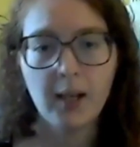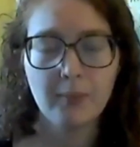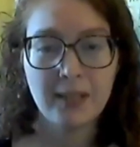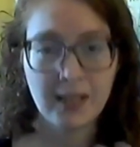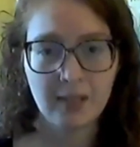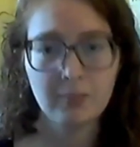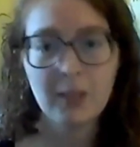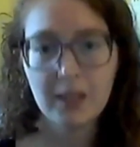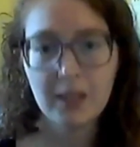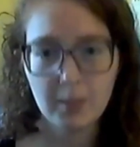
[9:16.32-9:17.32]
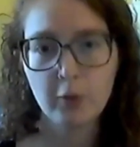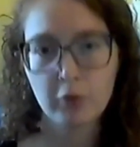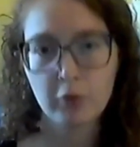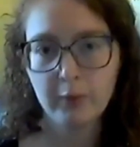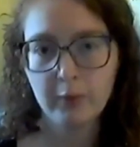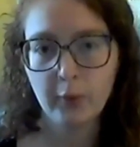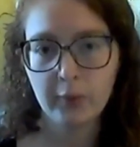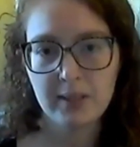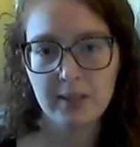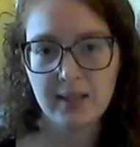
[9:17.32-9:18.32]
Again, in the poetry folder
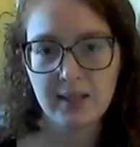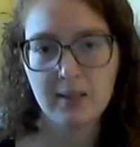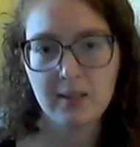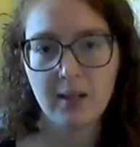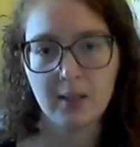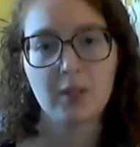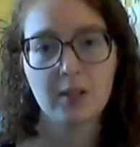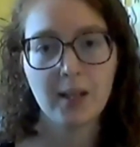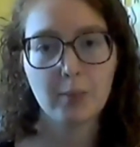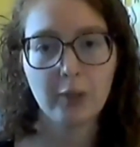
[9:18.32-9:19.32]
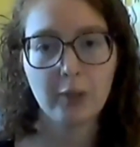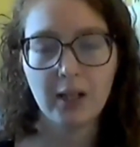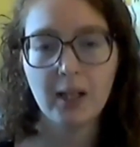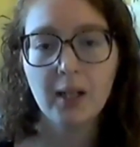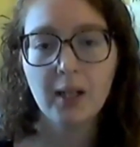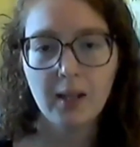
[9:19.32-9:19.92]
in DE Documents Library.